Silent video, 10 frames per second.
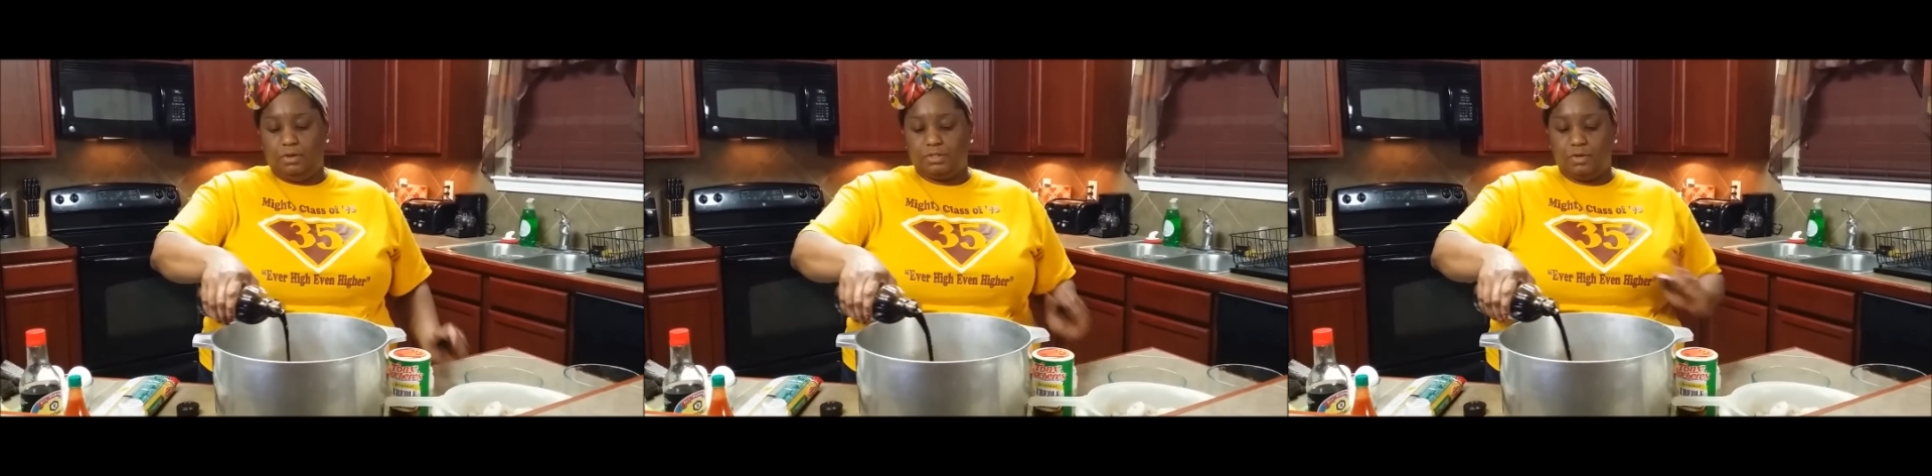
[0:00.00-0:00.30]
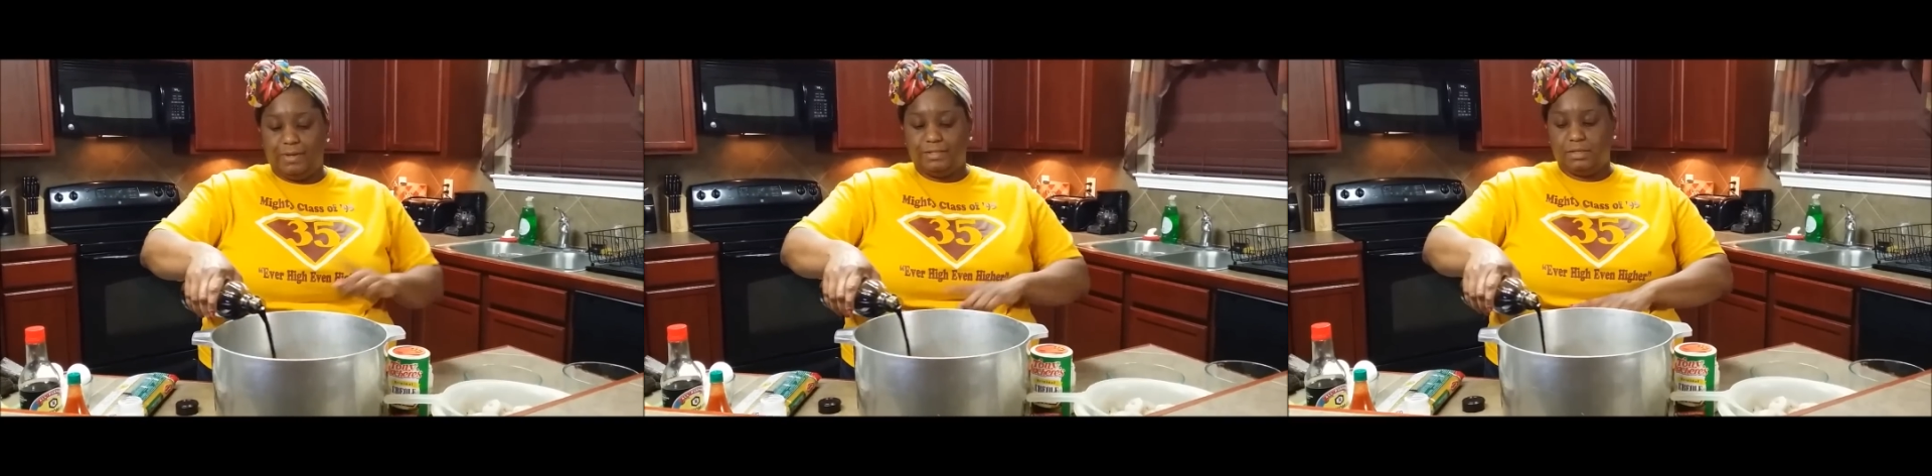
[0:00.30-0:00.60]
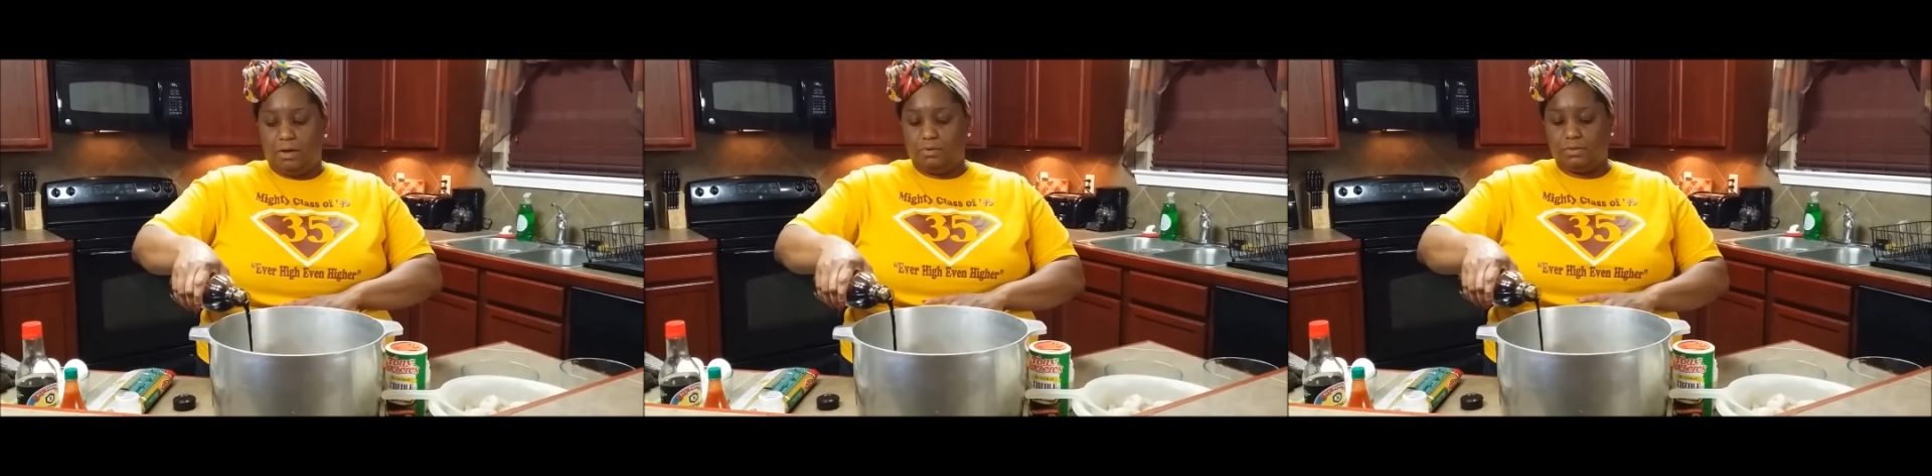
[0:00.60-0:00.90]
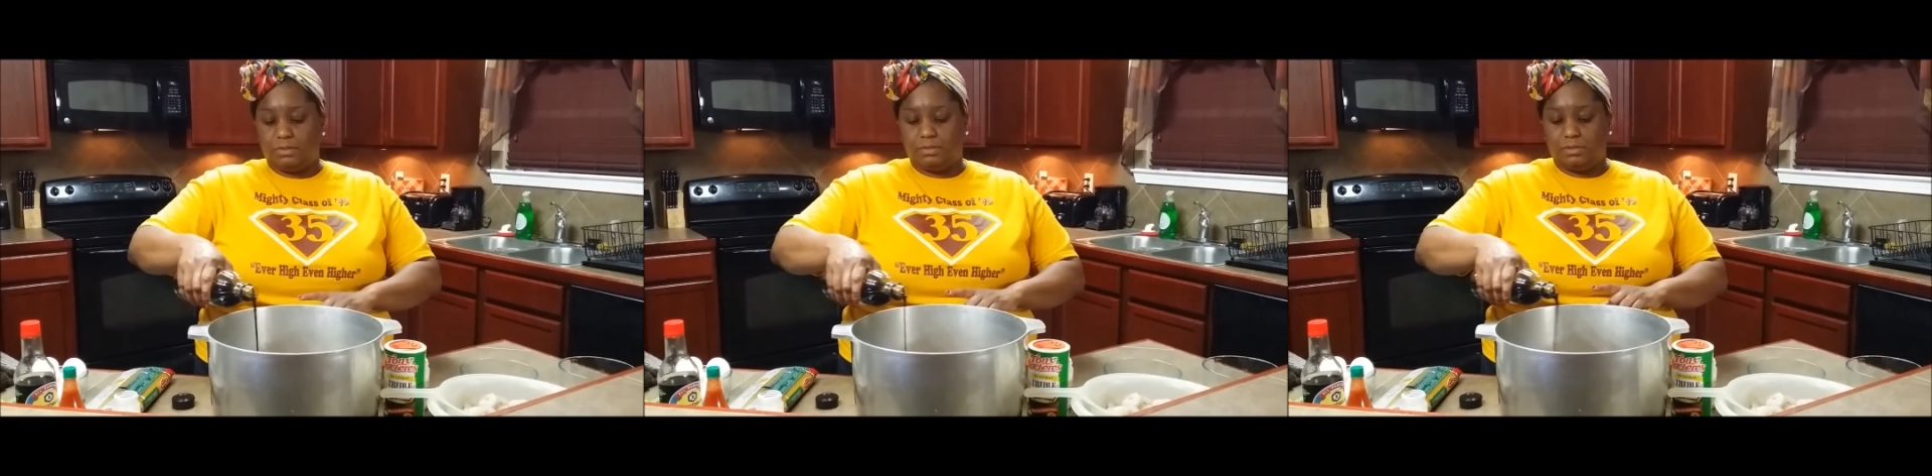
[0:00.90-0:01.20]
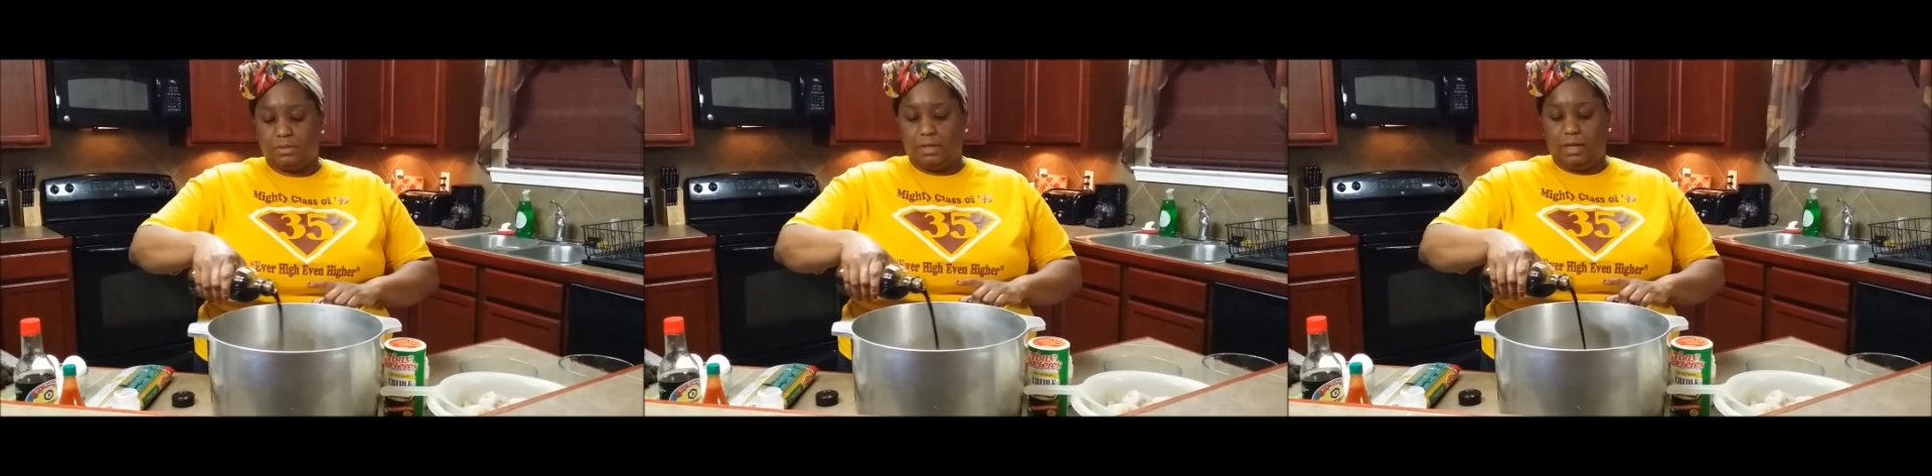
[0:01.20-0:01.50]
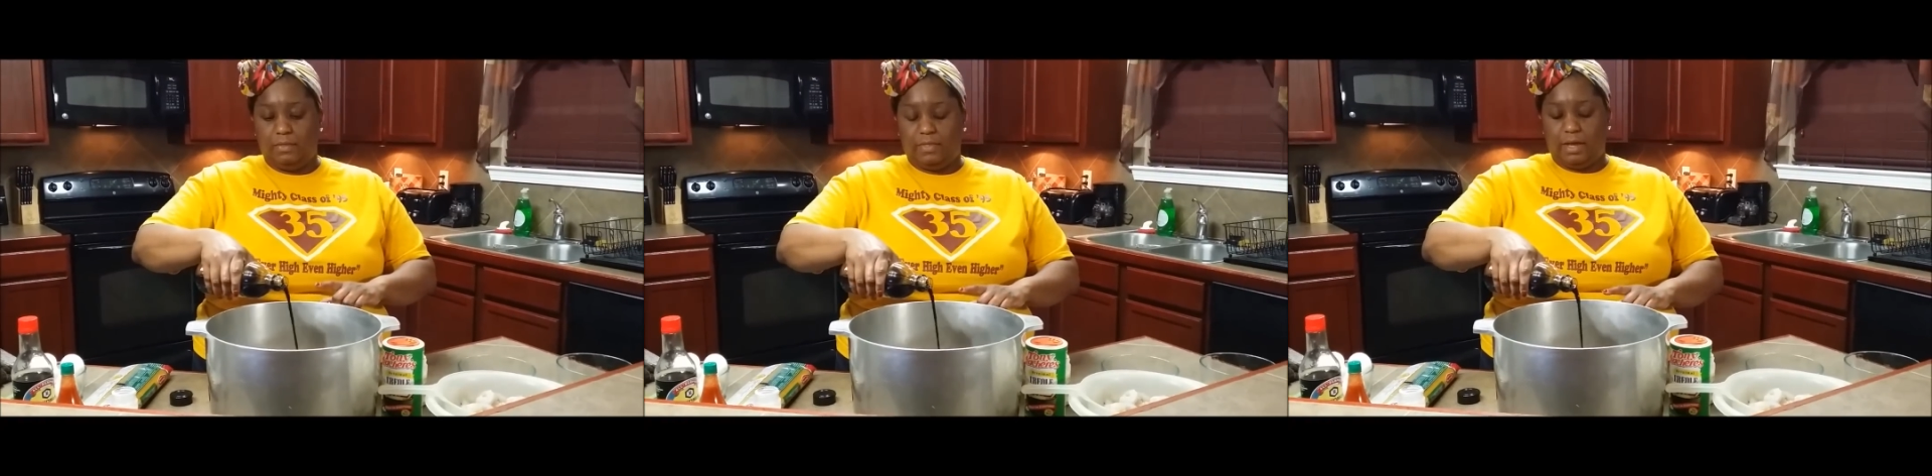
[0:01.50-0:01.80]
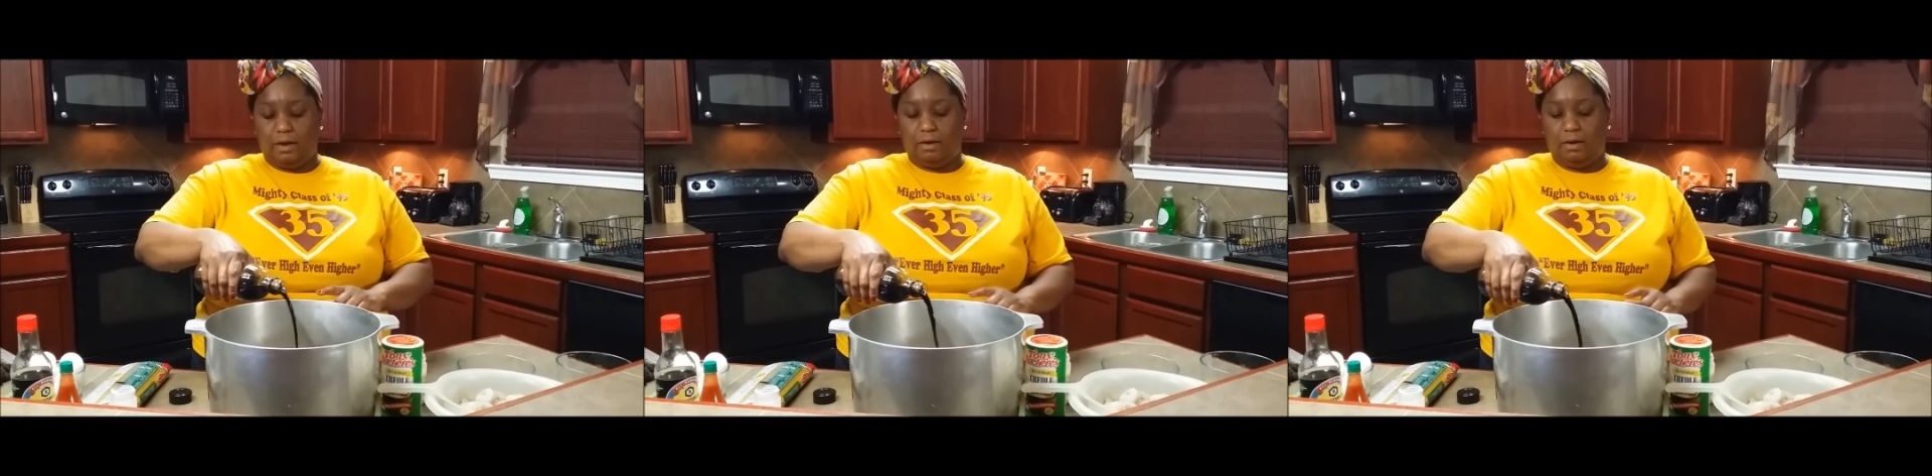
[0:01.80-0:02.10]
your soy sauce in
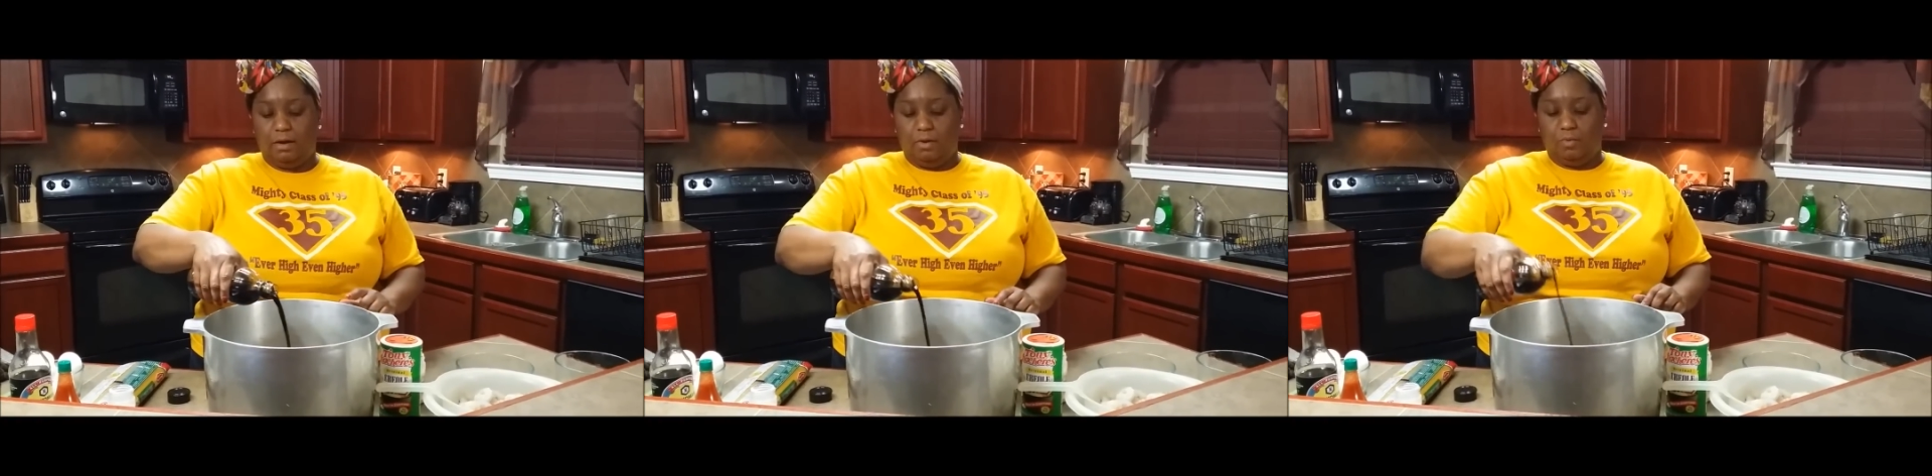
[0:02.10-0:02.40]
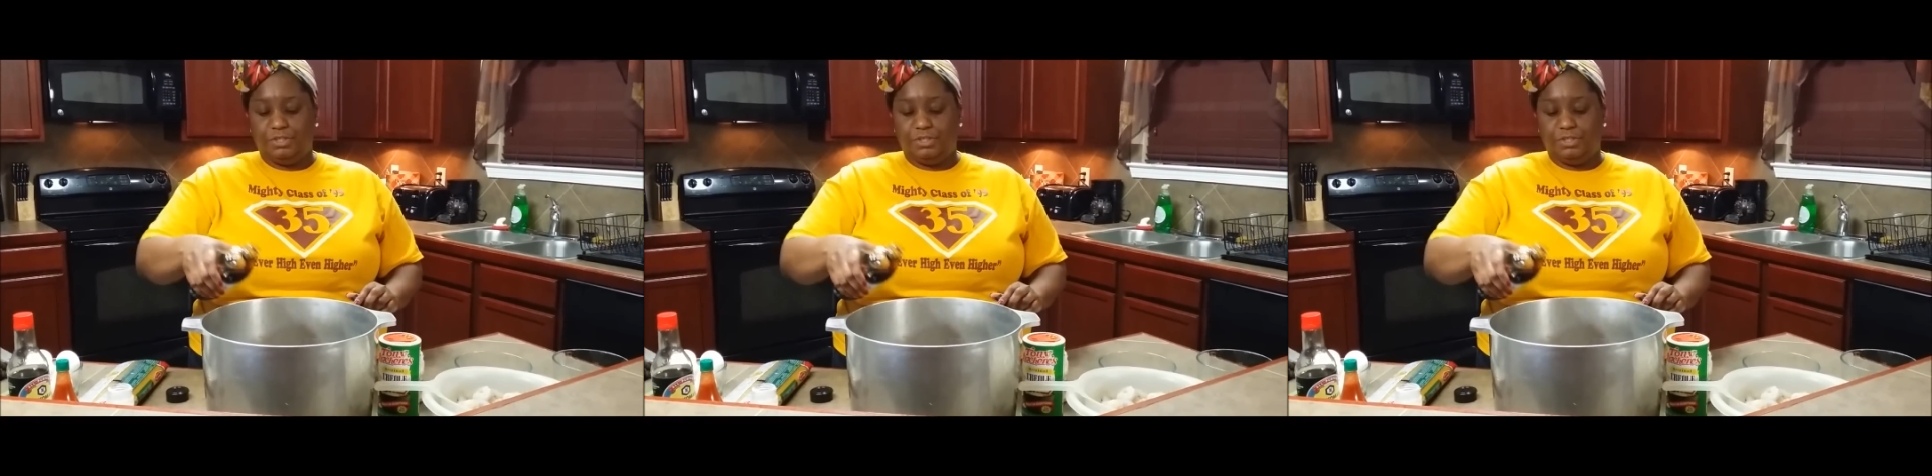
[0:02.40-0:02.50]
there,